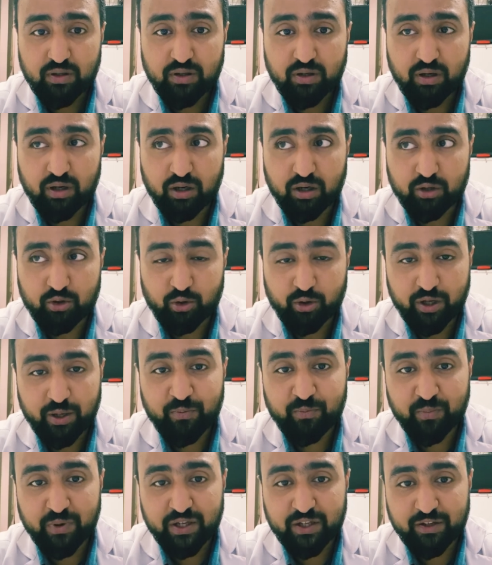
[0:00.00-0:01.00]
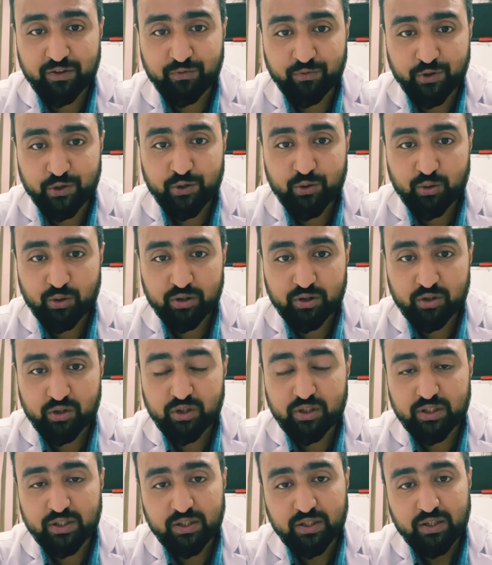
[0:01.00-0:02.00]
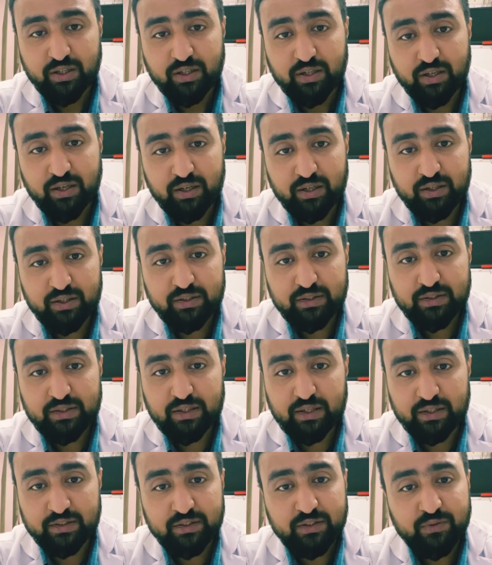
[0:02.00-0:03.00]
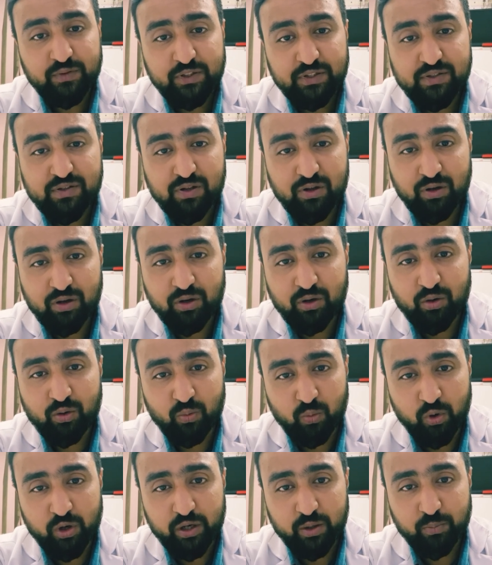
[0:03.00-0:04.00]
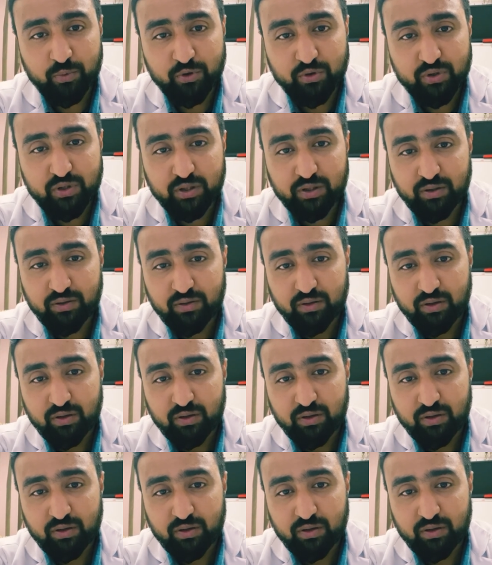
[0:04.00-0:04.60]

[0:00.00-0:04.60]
Today I am making video on that, and the other one is the OT posting.